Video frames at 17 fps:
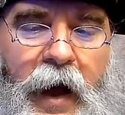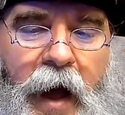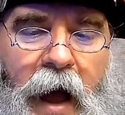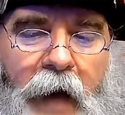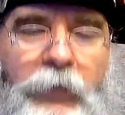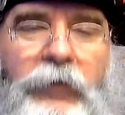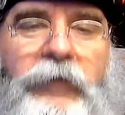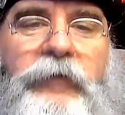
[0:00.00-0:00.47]

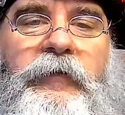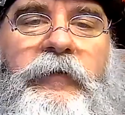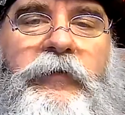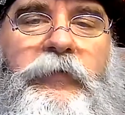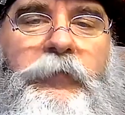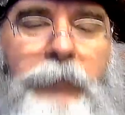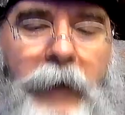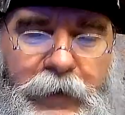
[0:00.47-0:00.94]
I was
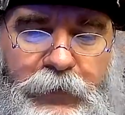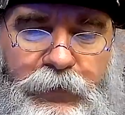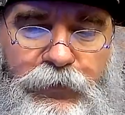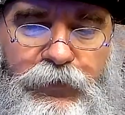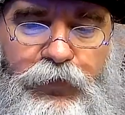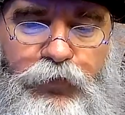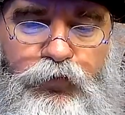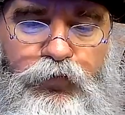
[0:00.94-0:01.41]

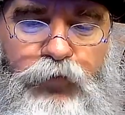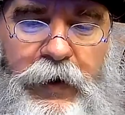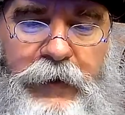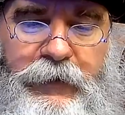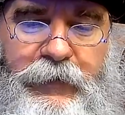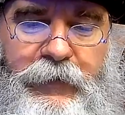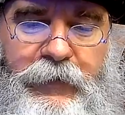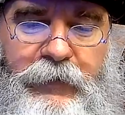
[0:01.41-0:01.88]
inspired to
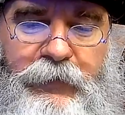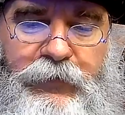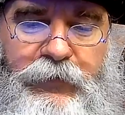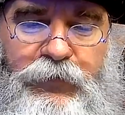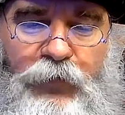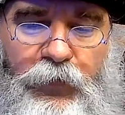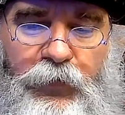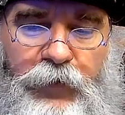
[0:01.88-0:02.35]
write this
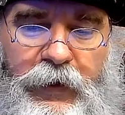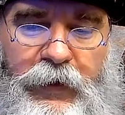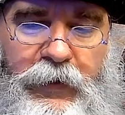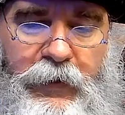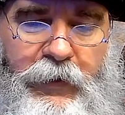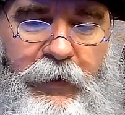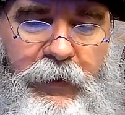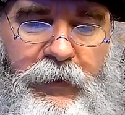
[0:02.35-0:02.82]
story
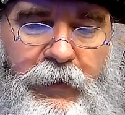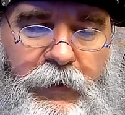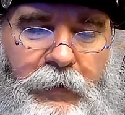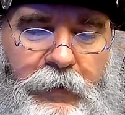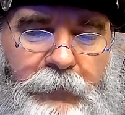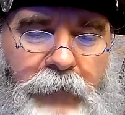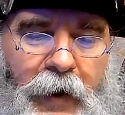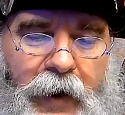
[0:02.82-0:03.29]

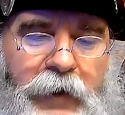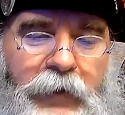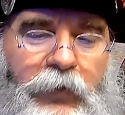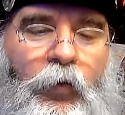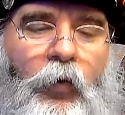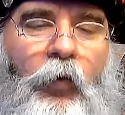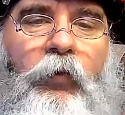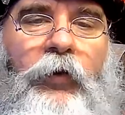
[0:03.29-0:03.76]
by an
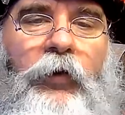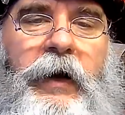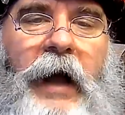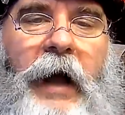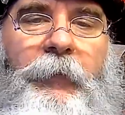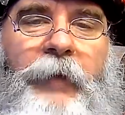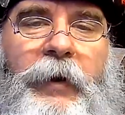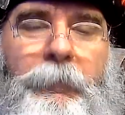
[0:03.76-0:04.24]

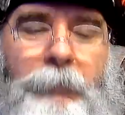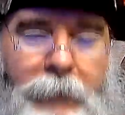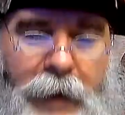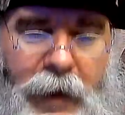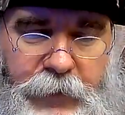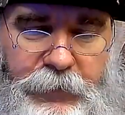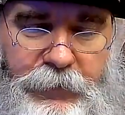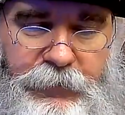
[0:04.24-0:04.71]
origami
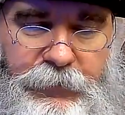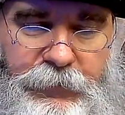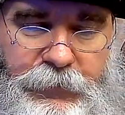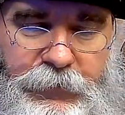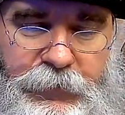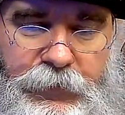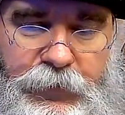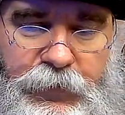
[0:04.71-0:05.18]
model
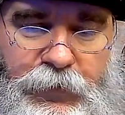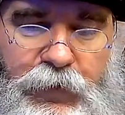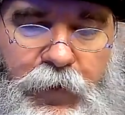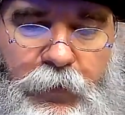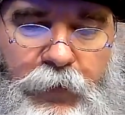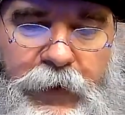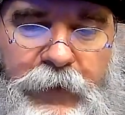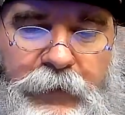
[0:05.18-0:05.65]

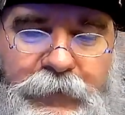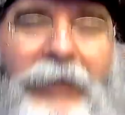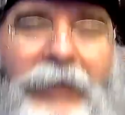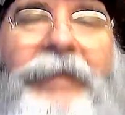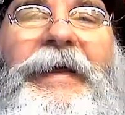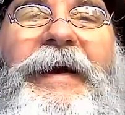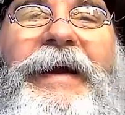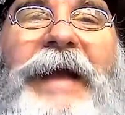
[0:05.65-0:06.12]
known as
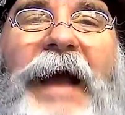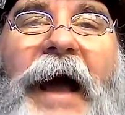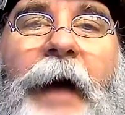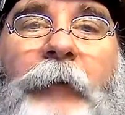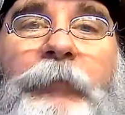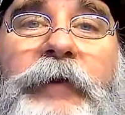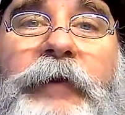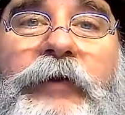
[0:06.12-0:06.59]
the
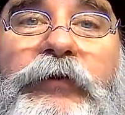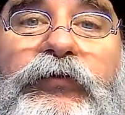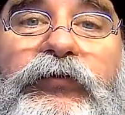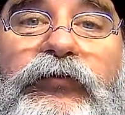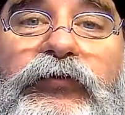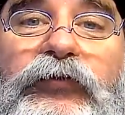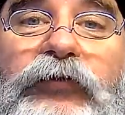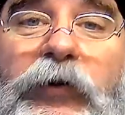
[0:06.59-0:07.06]
Captain's
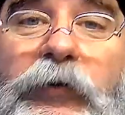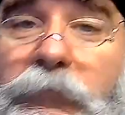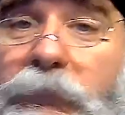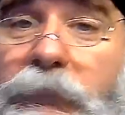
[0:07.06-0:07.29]
Shirt."